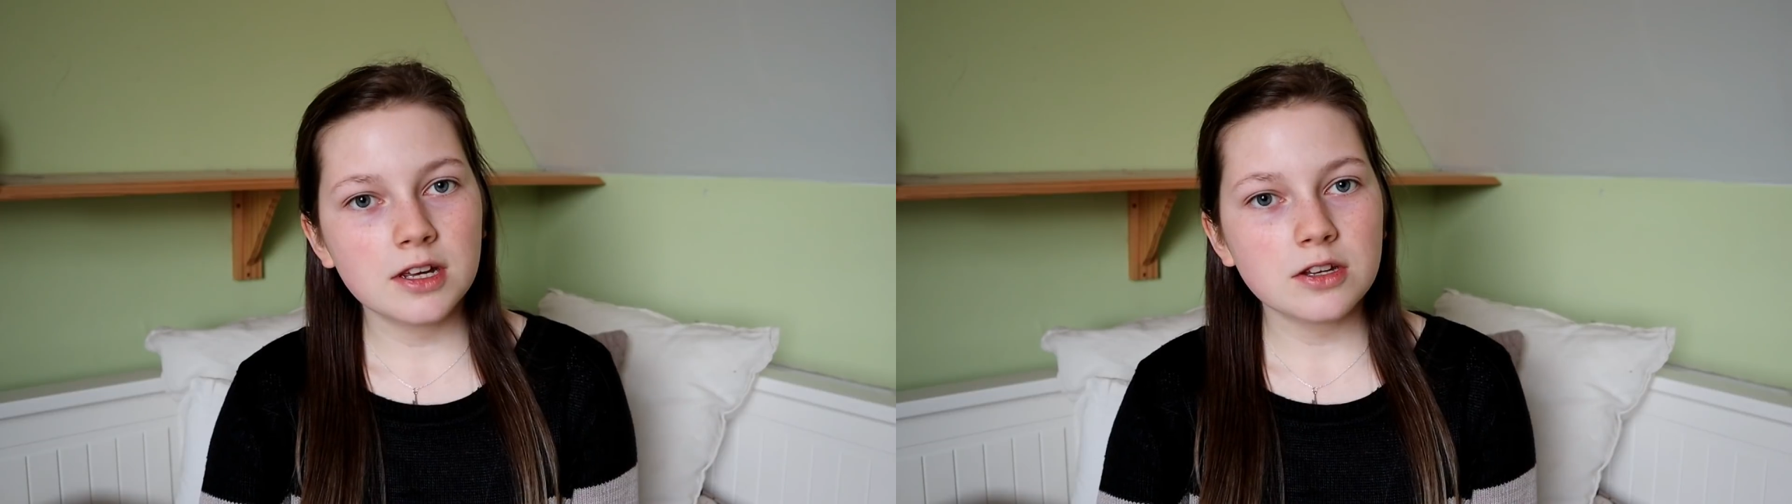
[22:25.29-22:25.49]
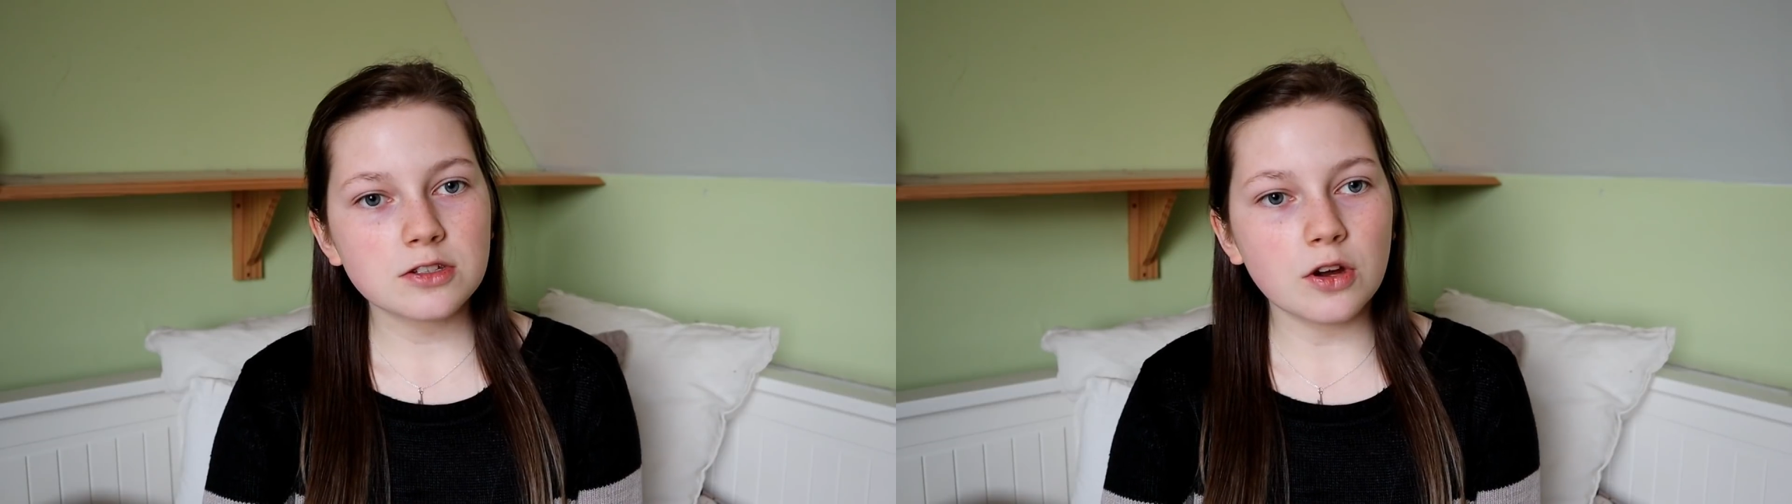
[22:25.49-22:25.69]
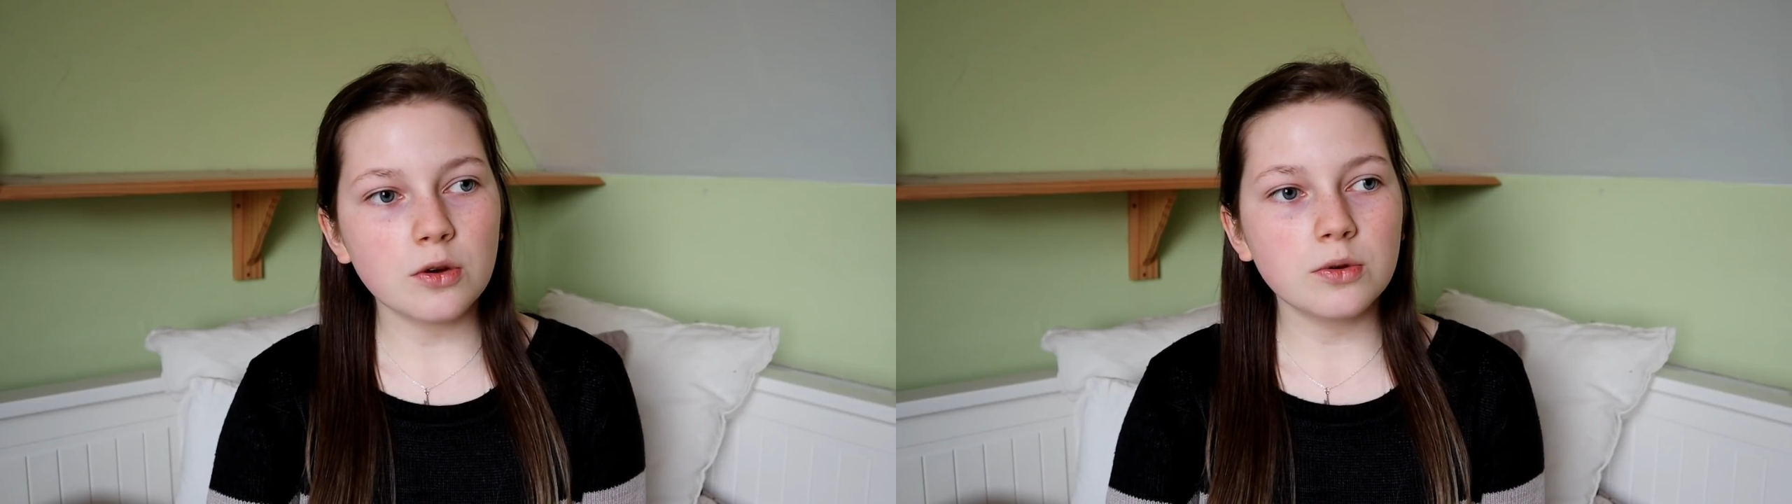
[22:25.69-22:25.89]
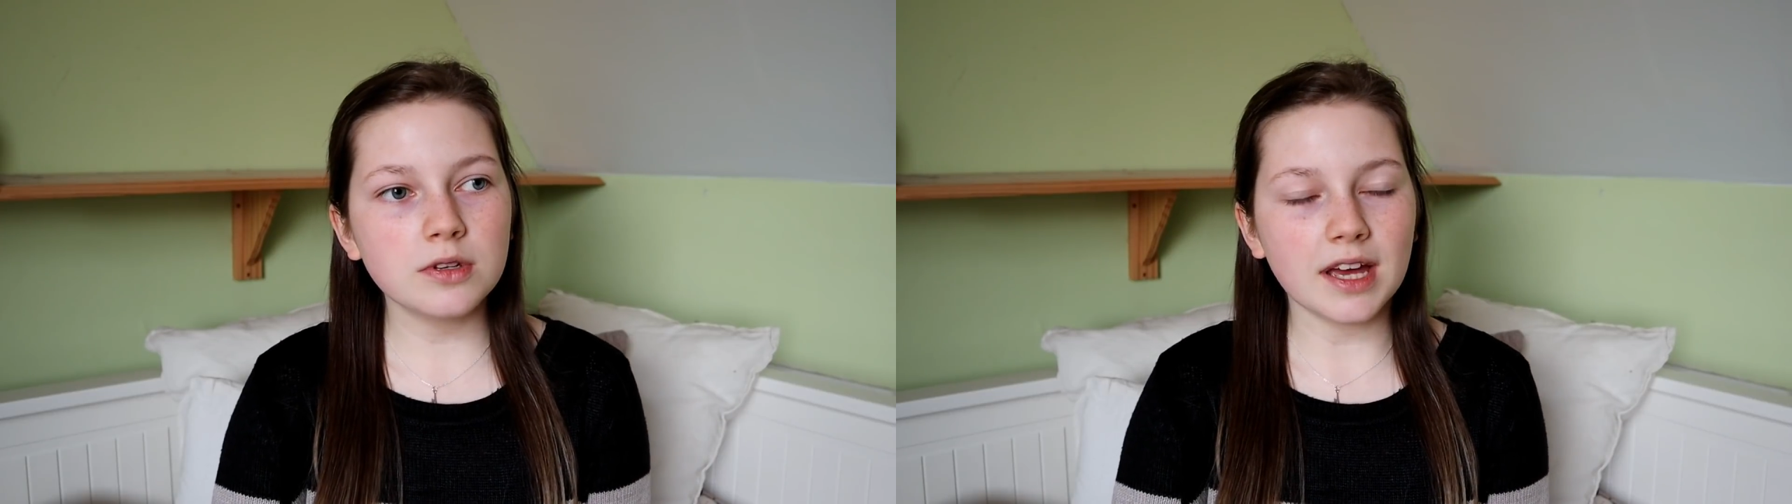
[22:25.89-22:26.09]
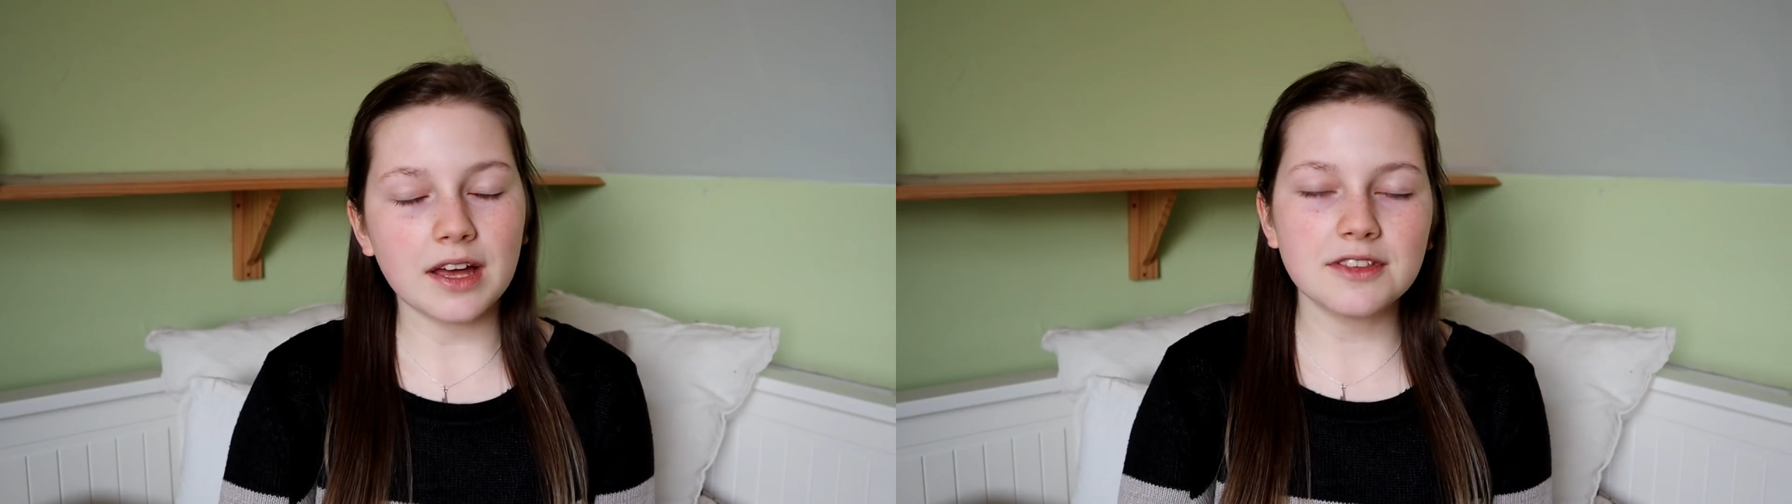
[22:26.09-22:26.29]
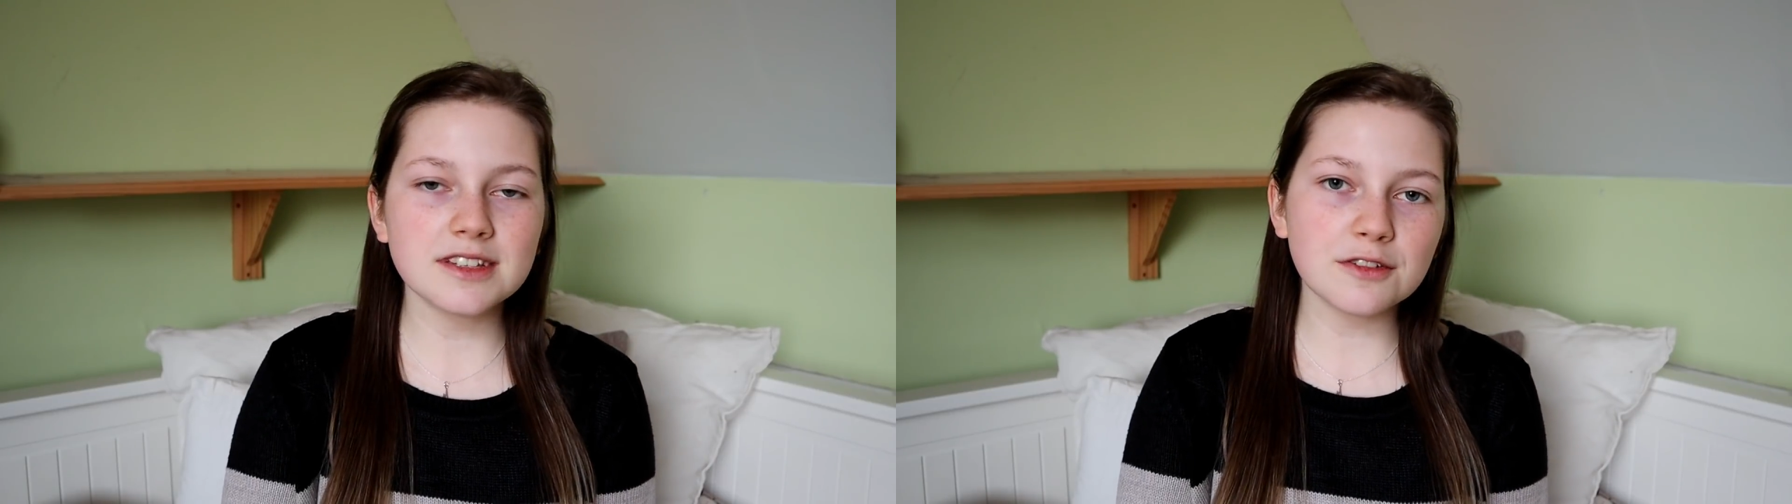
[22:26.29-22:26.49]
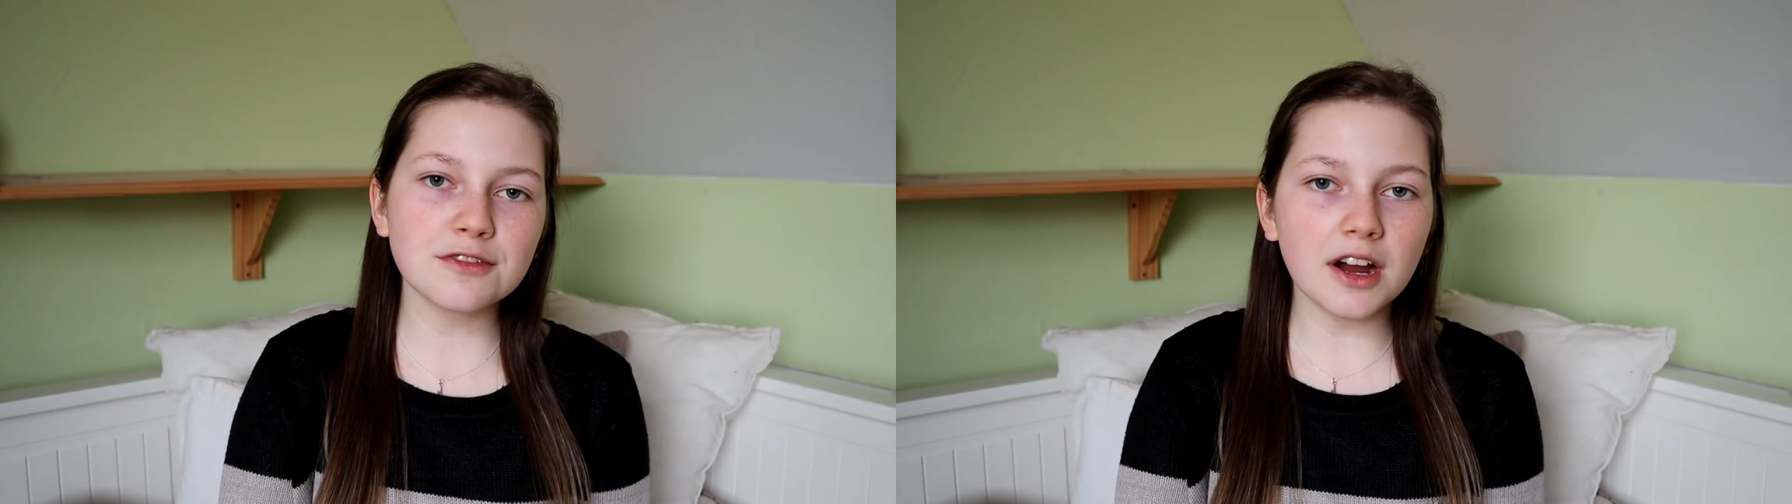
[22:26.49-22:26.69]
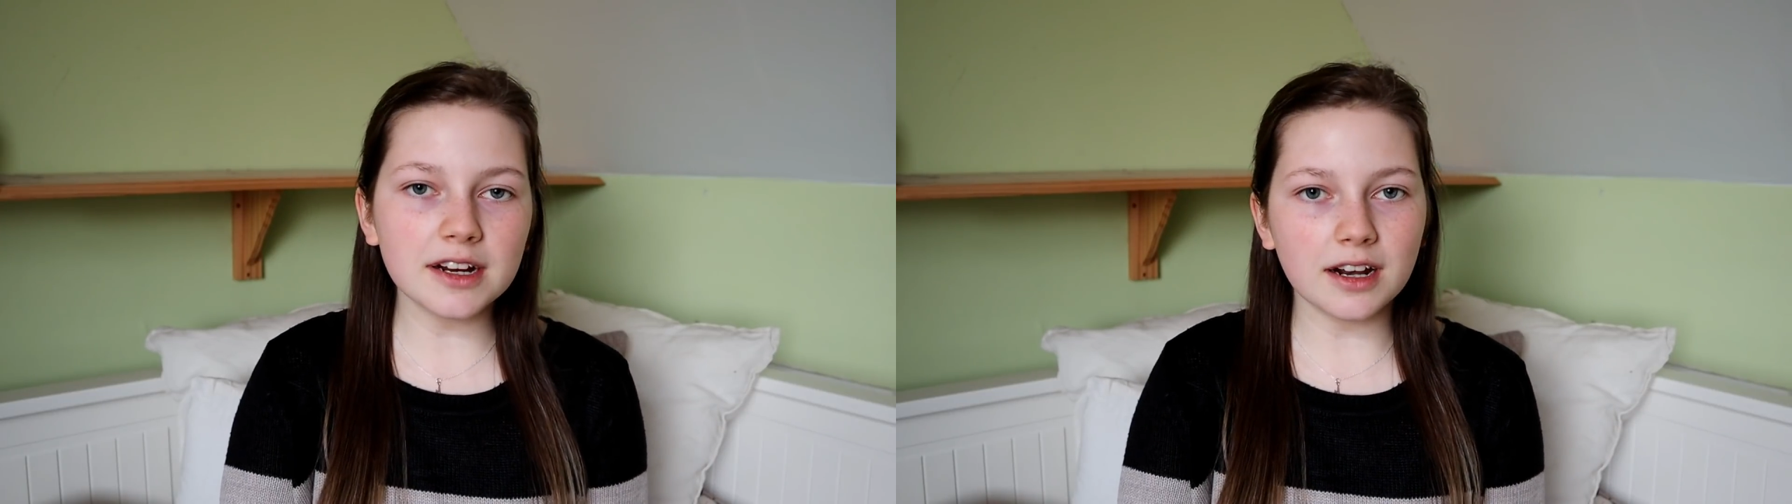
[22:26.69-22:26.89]
So yeah, there's a
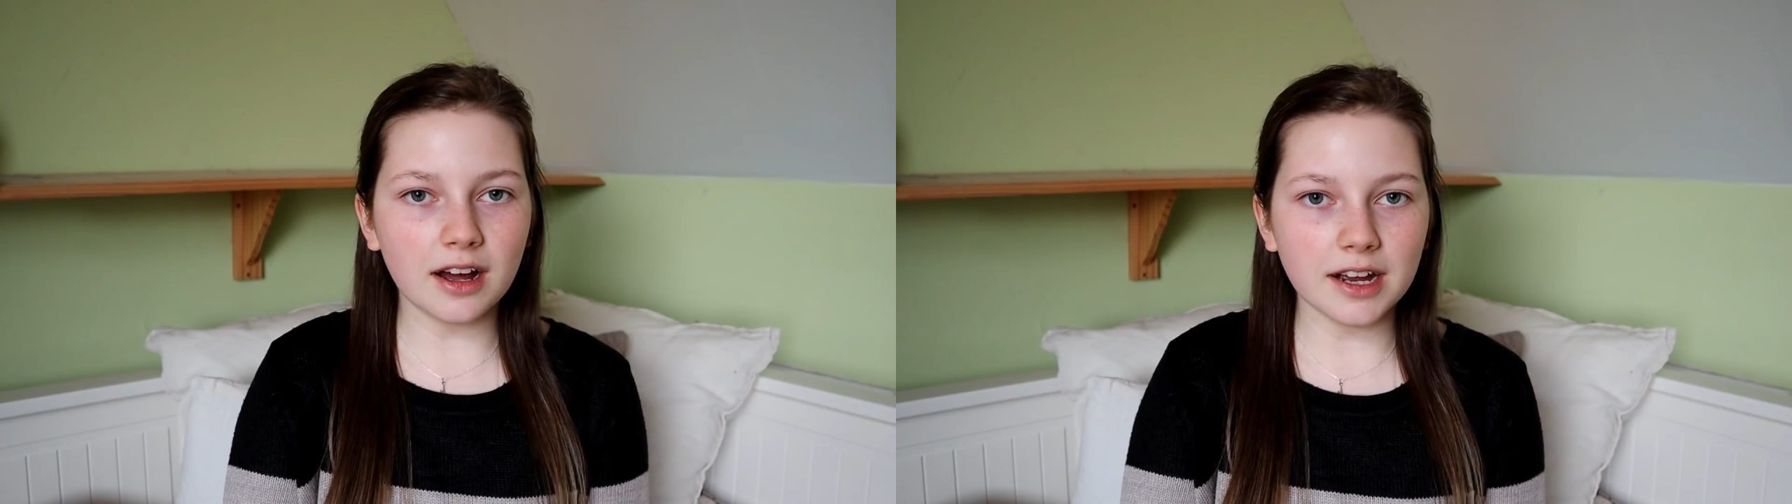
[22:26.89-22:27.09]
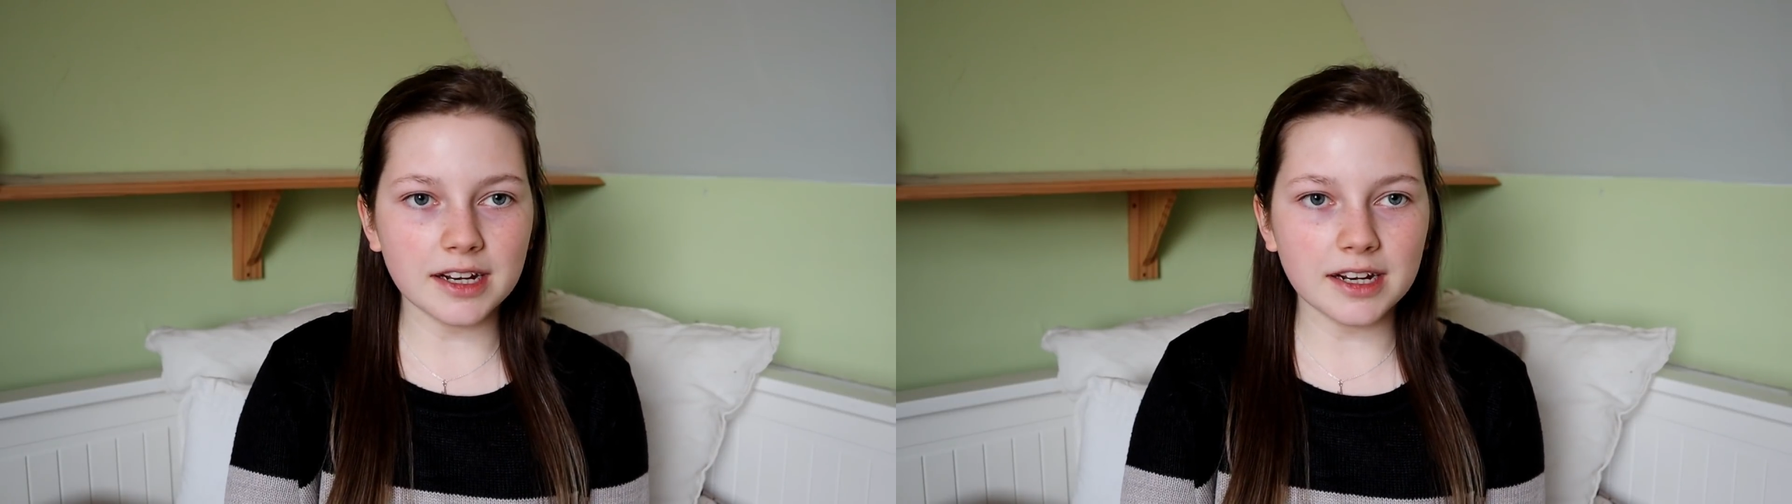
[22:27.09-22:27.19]
fine line,